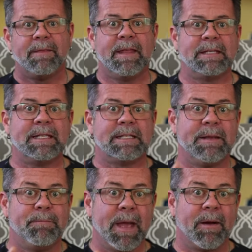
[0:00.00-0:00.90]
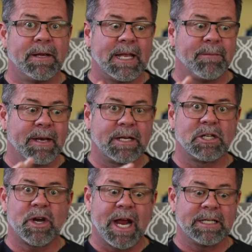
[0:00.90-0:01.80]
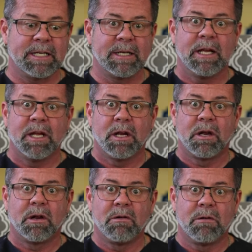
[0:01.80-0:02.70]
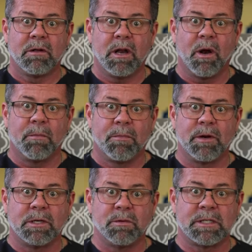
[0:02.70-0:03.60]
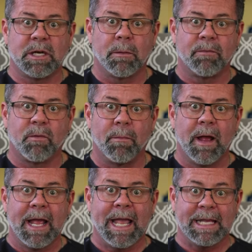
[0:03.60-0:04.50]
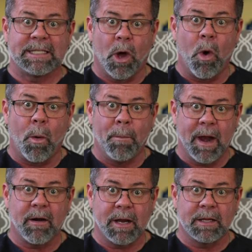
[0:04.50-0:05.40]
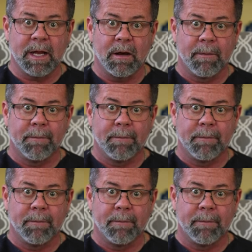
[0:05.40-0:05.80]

This is the berries that have been extracted, you know, put into a syrup form. It's the whole berry in there.